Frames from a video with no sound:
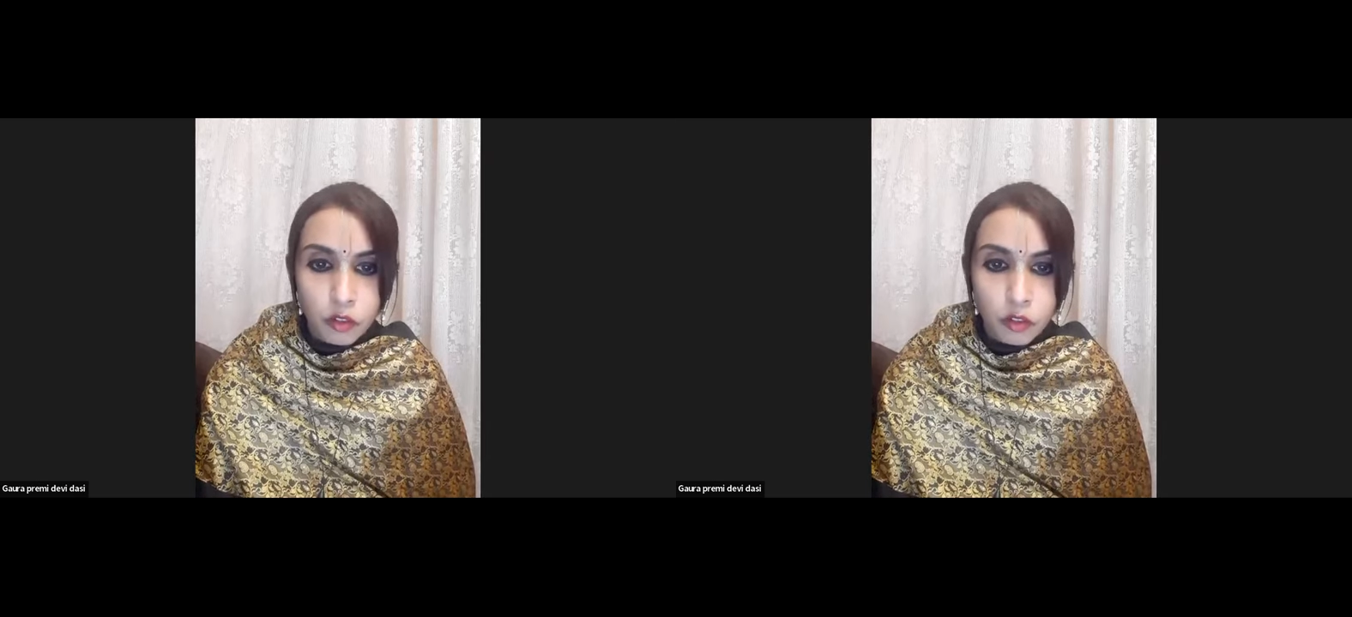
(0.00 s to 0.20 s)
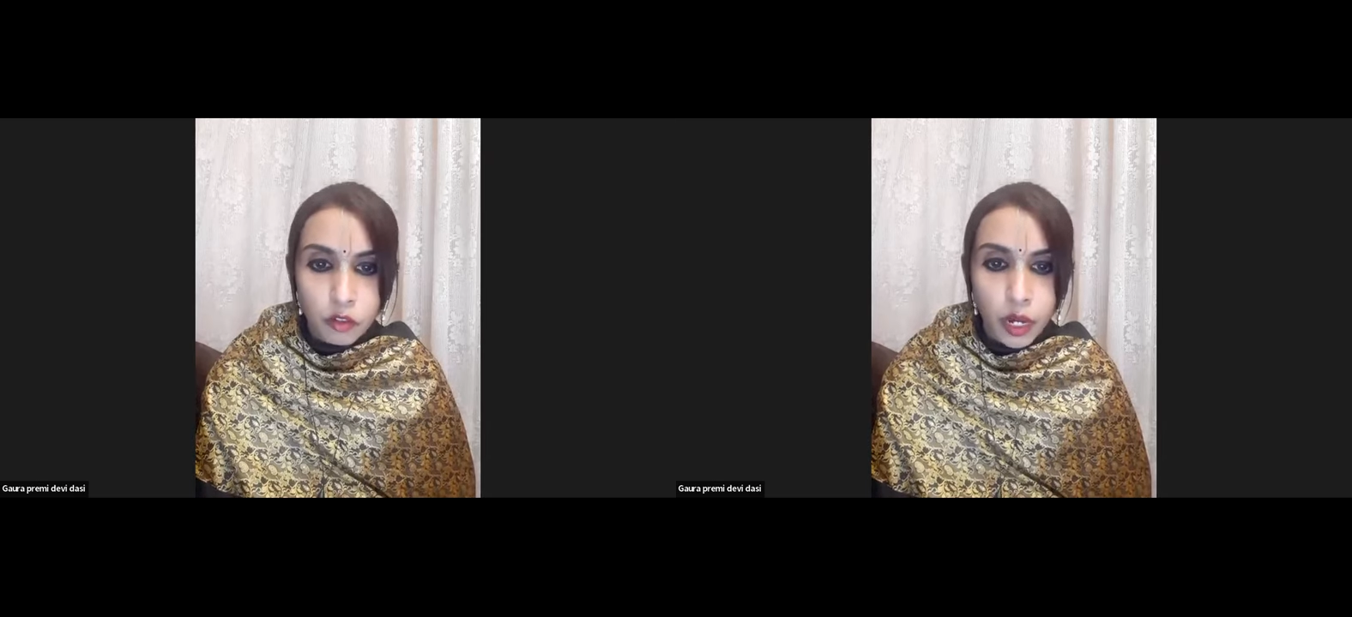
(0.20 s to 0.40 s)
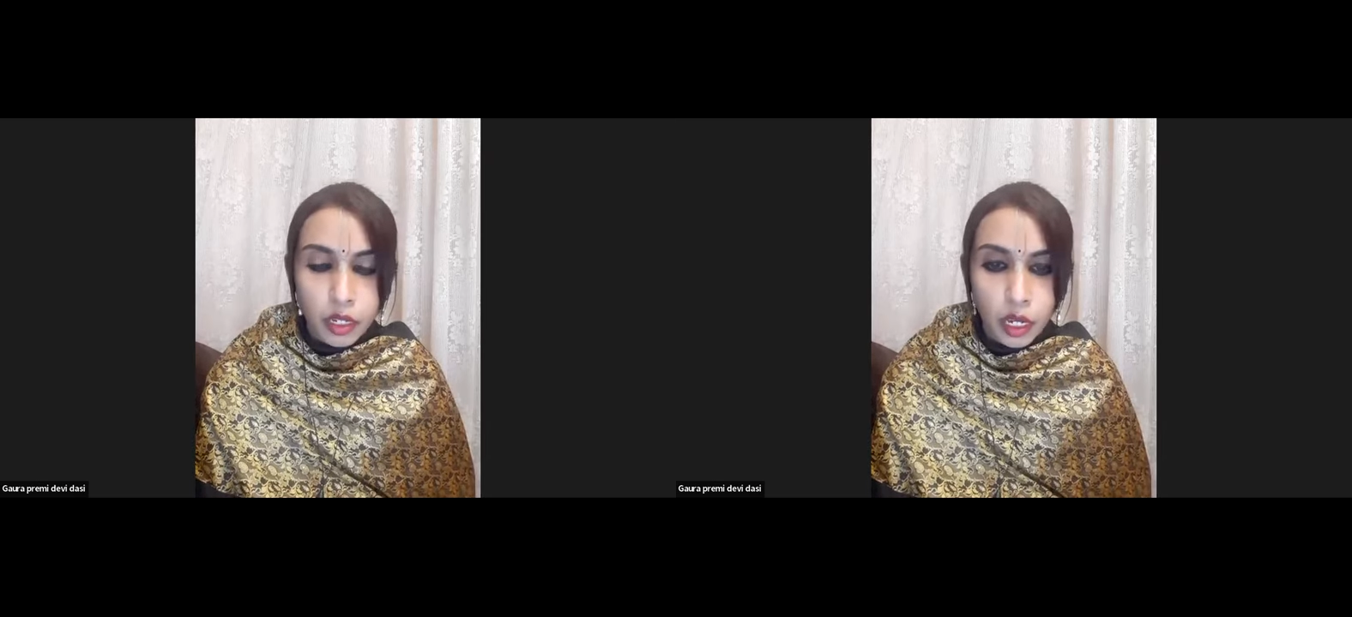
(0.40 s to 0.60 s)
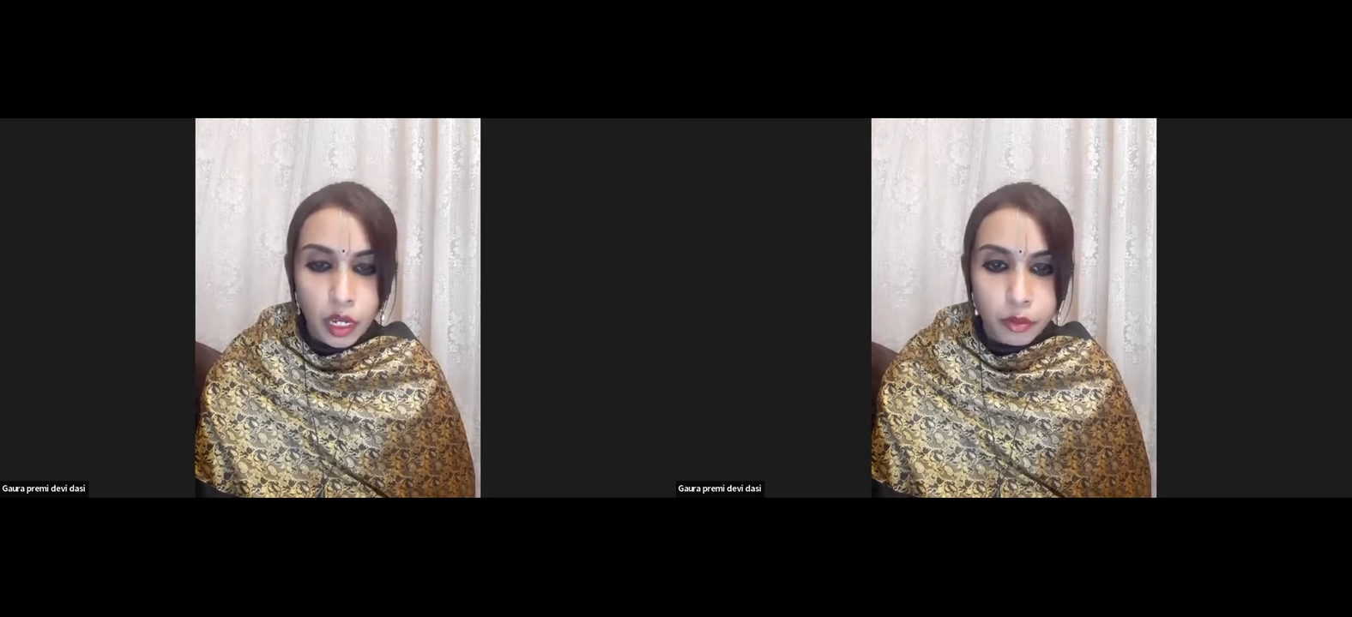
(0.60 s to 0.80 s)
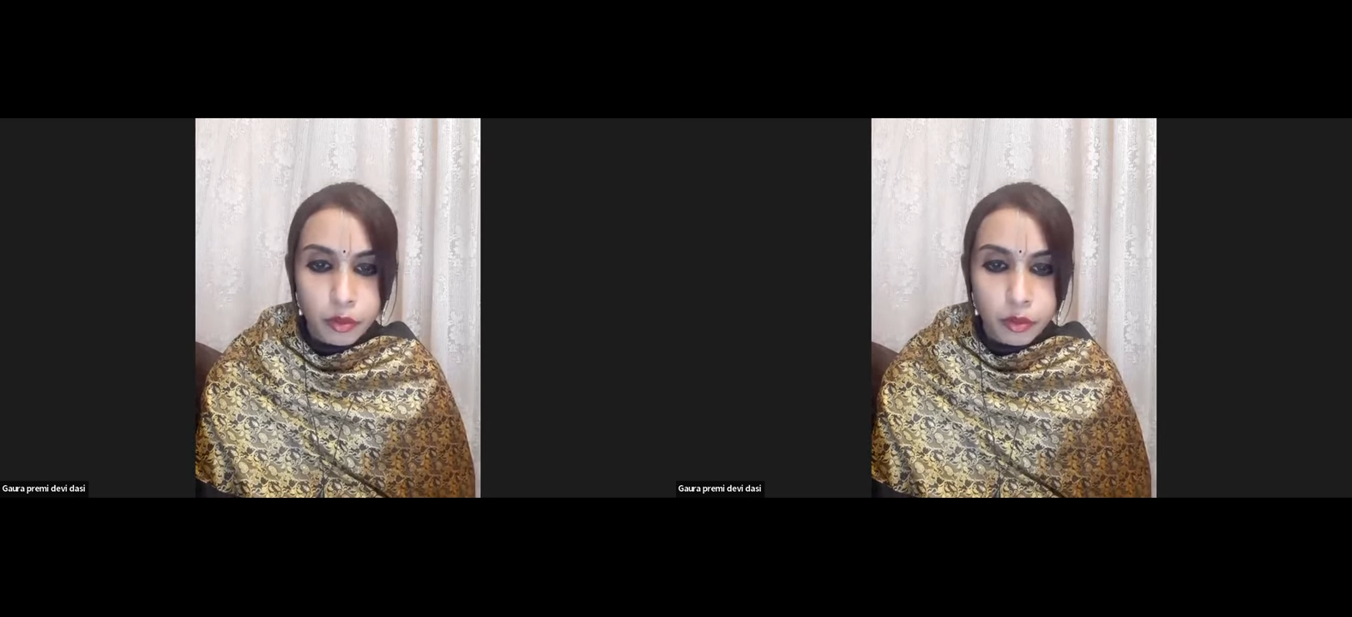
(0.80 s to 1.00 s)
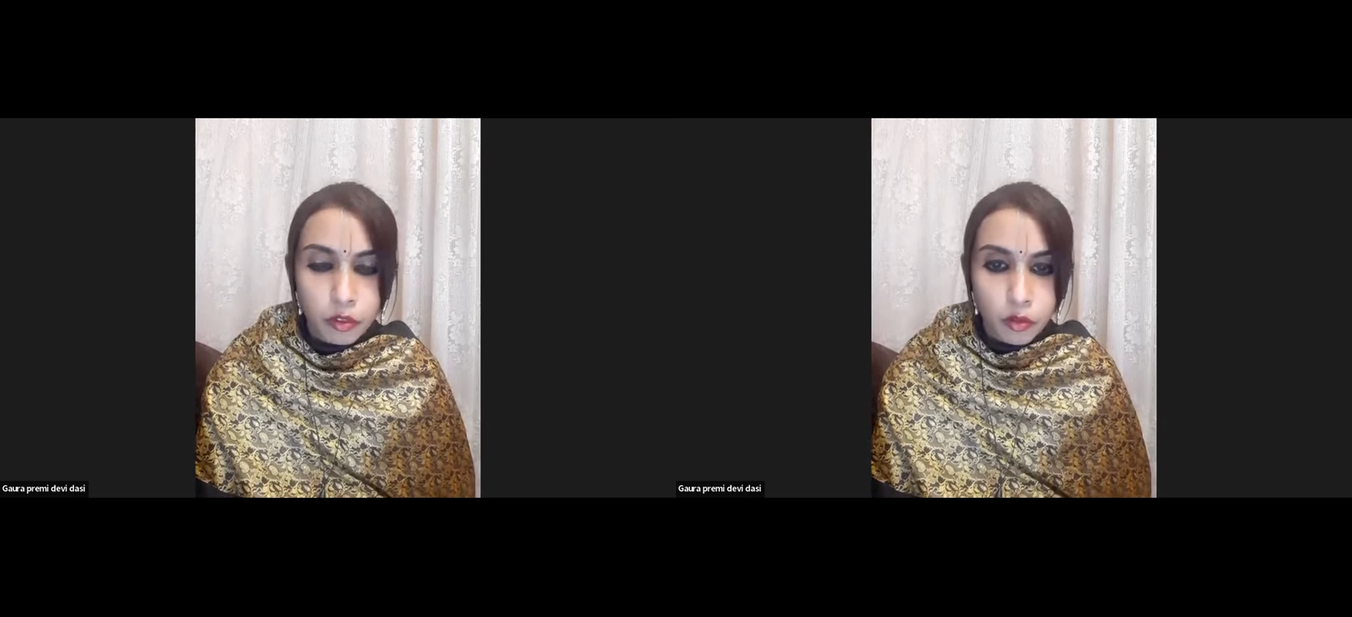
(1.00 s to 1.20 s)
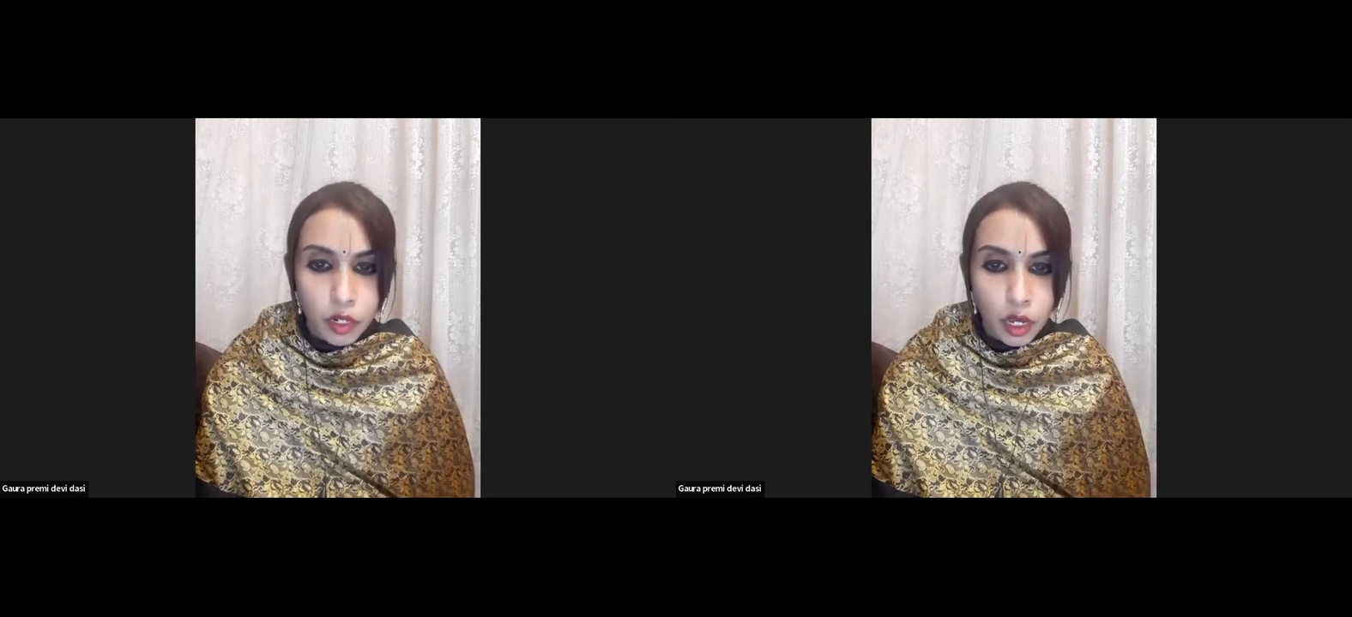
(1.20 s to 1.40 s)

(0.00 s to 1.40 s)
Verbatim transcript: as to why the inhabitants of